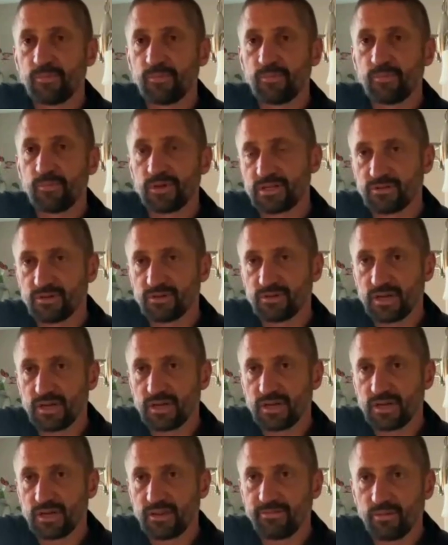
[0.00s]
with children
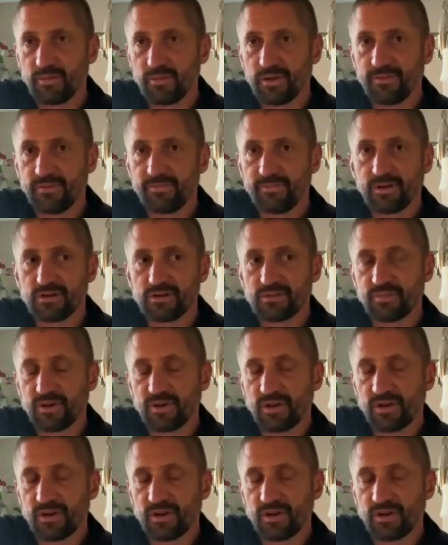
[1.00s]
in their formative years,
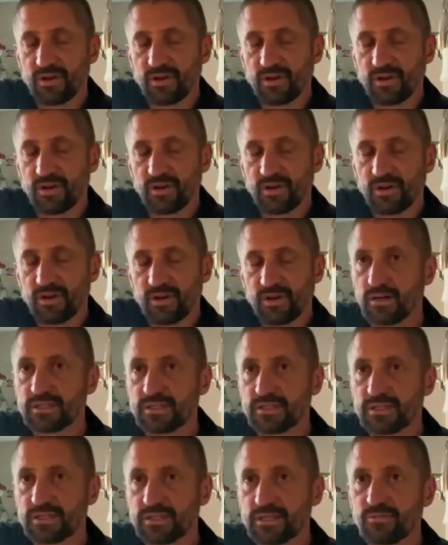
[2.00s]
but also with
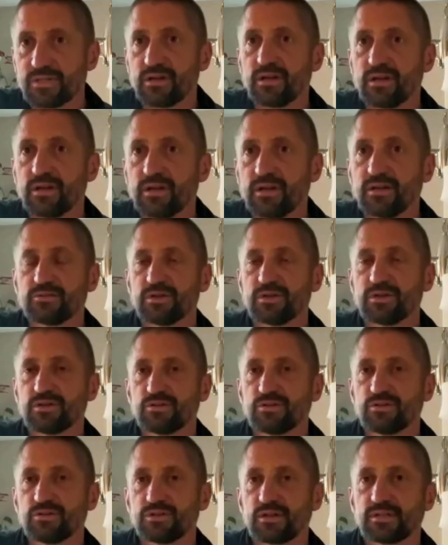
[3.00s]
adults as
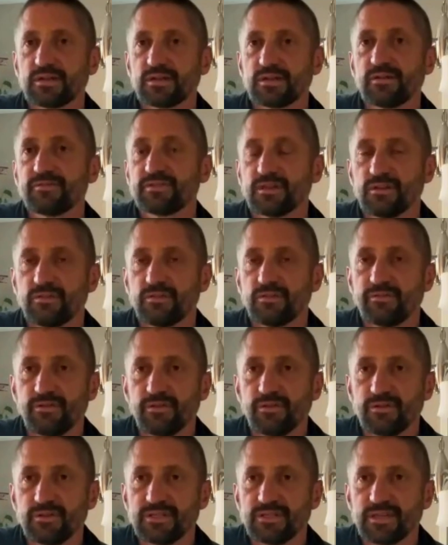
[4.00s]
we introduce ourselves to
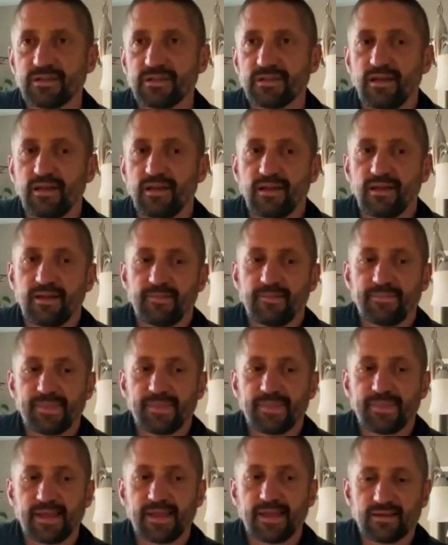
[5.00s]
new foods
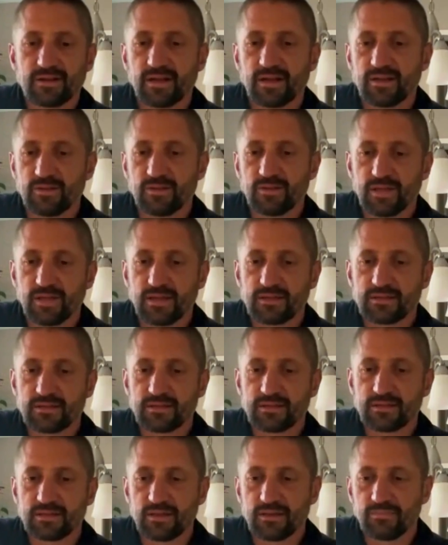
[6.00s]
and try new
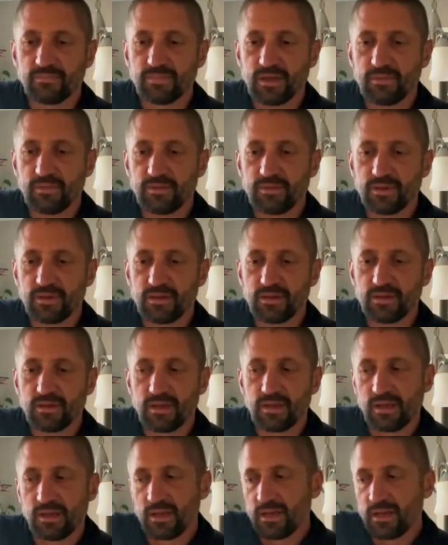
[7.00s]
things that maybe,